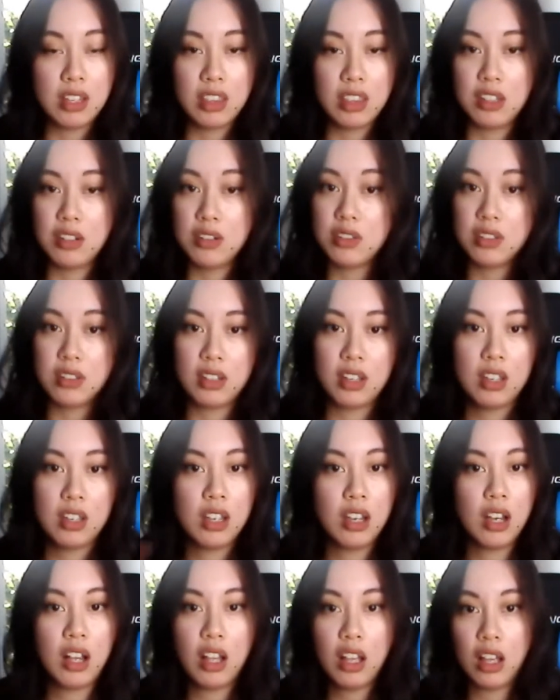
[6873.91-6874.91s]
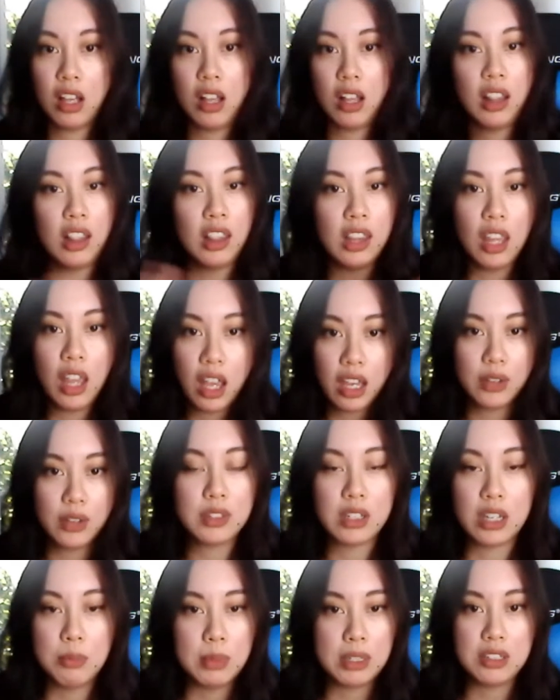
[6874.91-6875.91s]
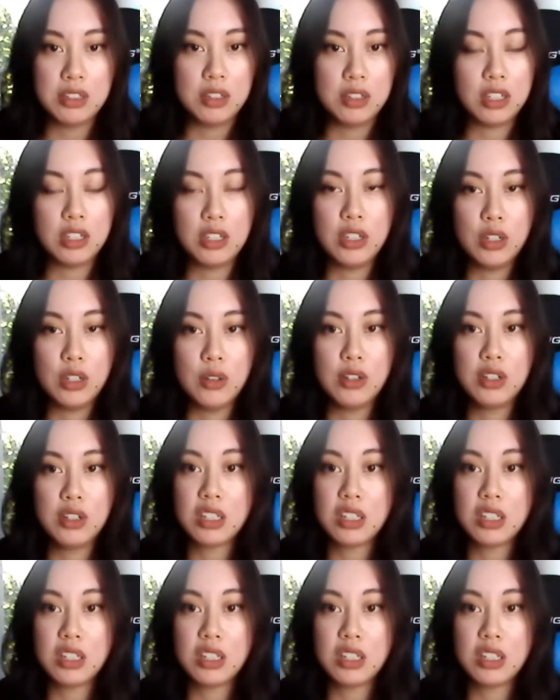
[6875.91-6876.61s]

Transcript: Like, there's a whole lot of topics you could do.